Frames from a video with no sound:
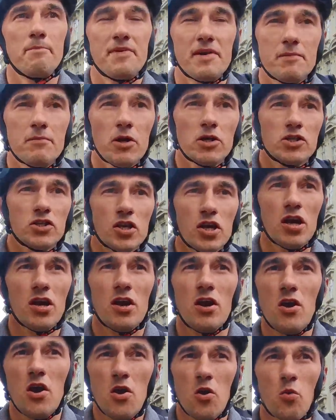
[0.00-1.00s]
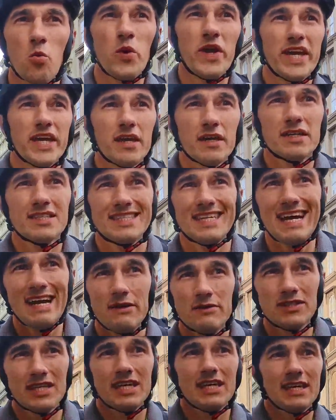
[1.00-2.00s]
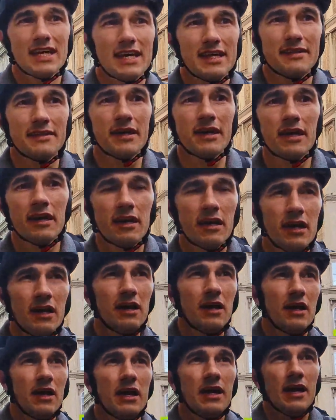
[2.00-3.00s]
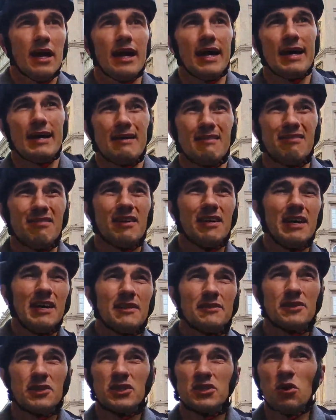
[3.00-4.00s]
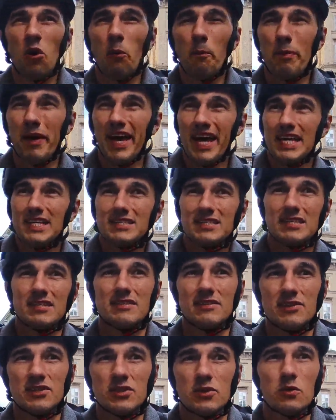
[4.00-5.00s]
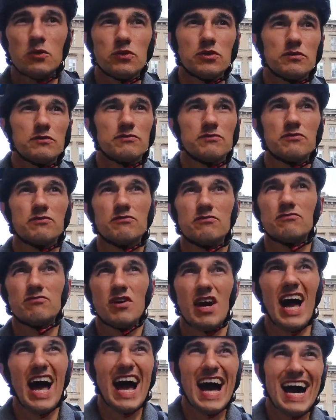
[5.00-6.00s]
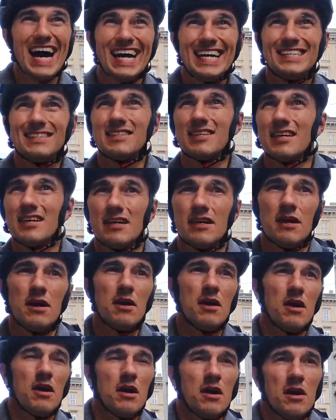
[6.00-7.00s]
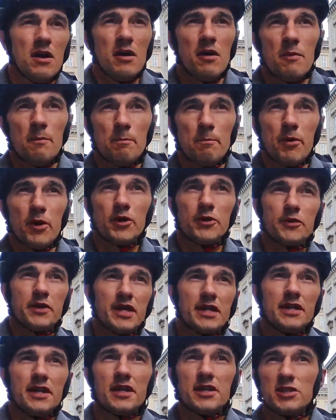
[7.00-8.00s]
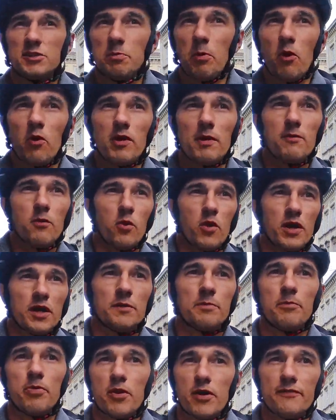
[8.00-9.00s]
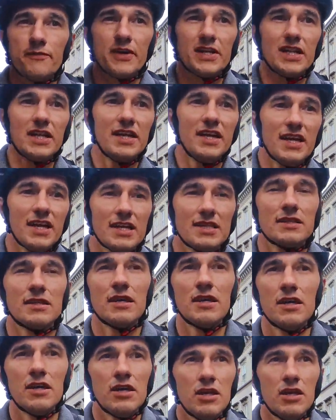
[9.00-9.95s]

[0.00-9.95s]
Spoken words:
They're much weaker sounding, and there's no bass, there's no highs, but you can hear spoken word perfectly, and